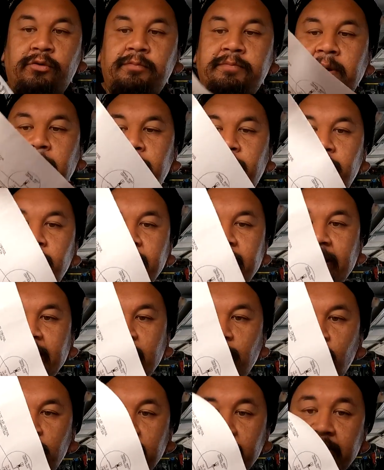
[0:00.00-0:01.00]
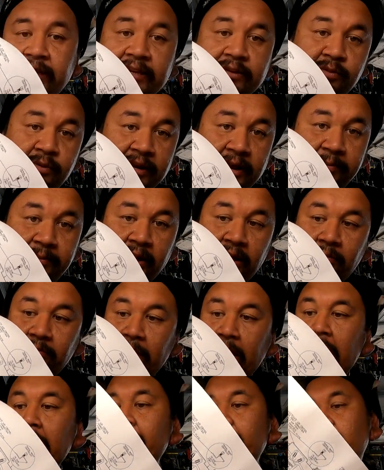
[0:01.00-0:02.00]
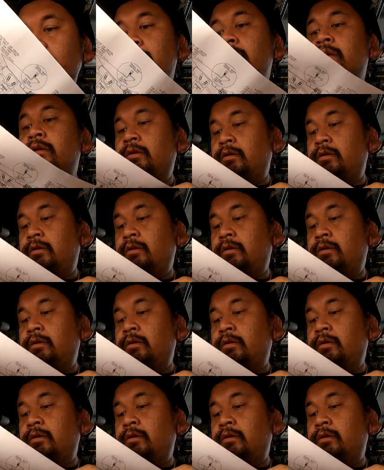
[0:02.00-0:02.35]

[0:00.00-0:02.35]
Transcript: don't remember getting one of these when I bought mine.